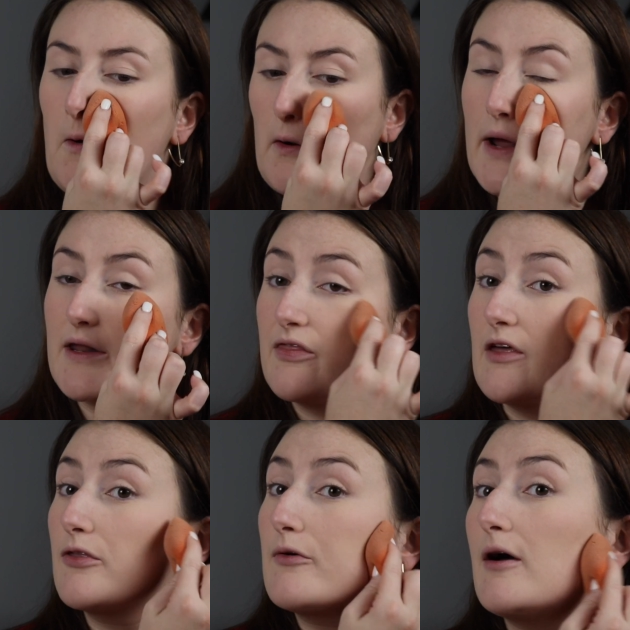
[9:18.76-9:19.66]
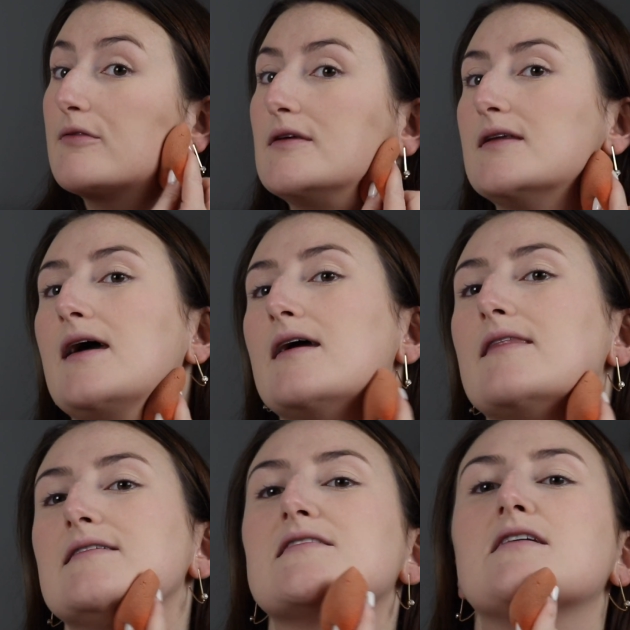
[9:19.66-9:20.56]
or anything throughout the day, and
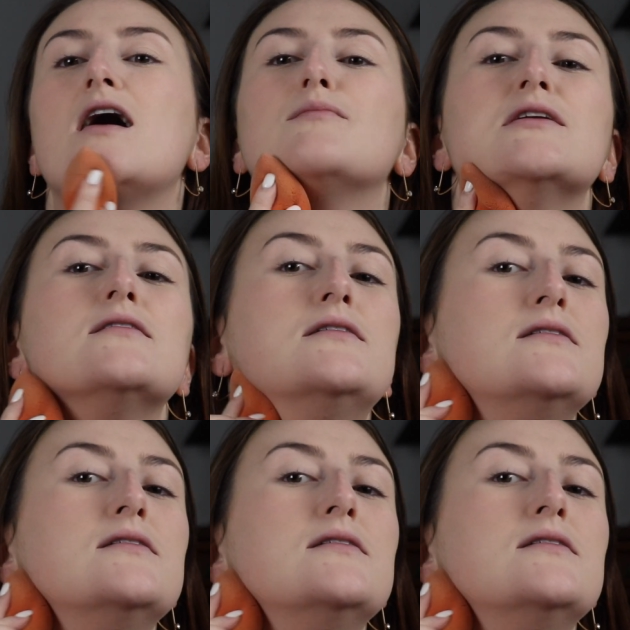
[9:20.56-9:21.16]
that's a common